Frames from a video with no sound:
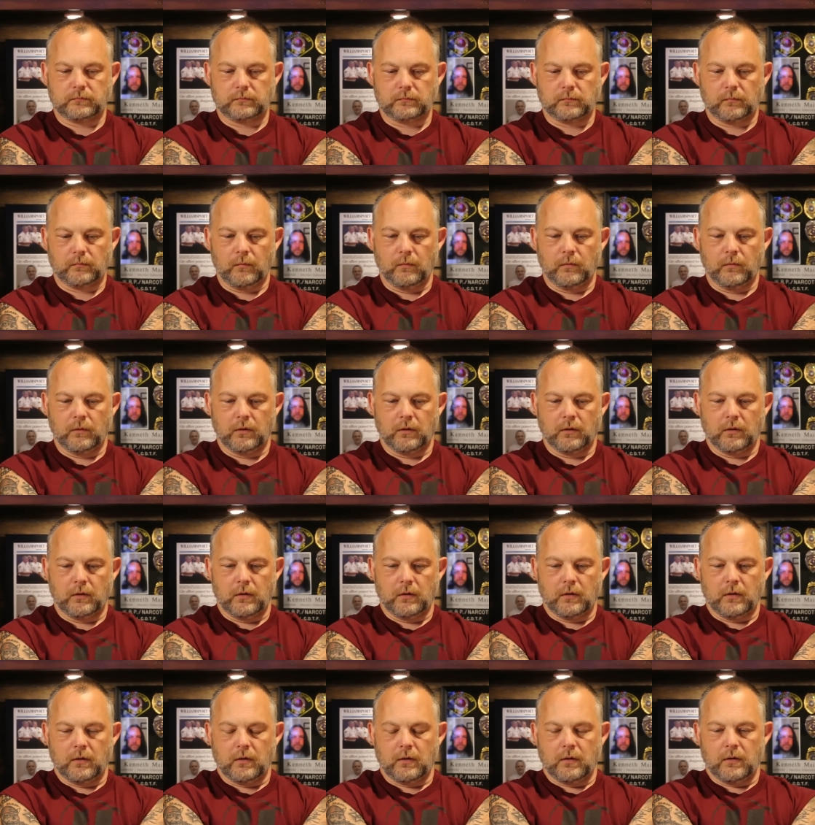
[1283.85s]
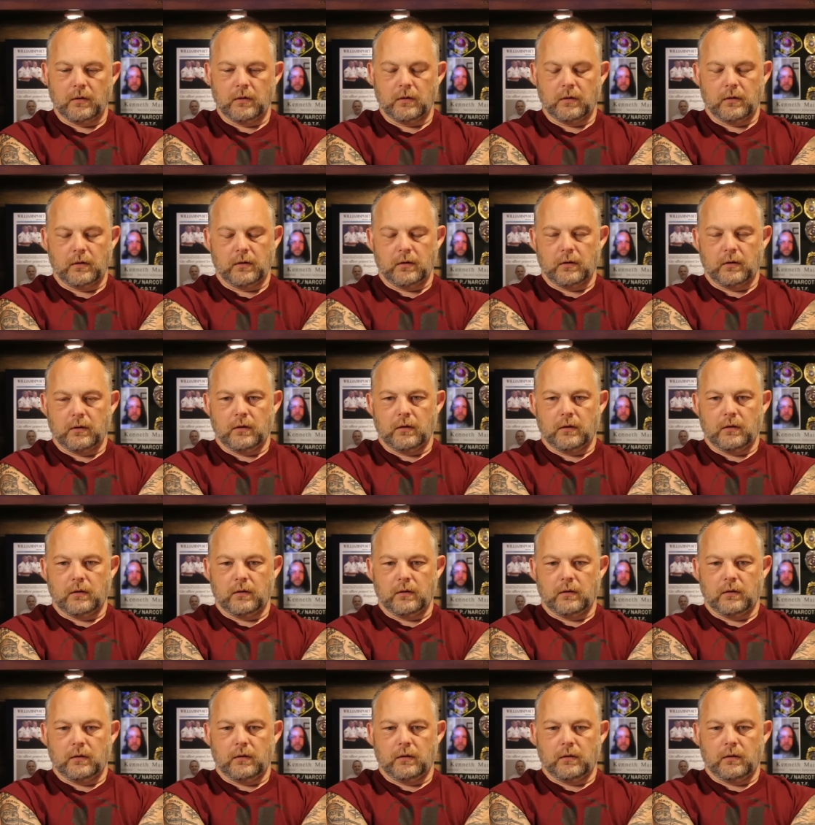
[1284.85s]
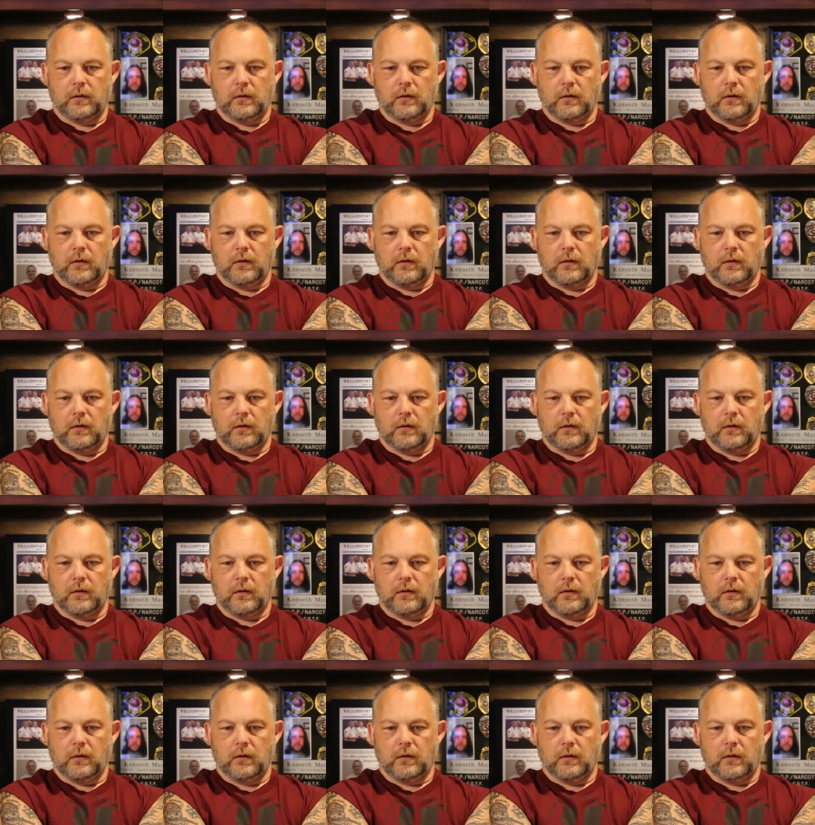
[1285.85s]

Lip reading: Nobody speaks.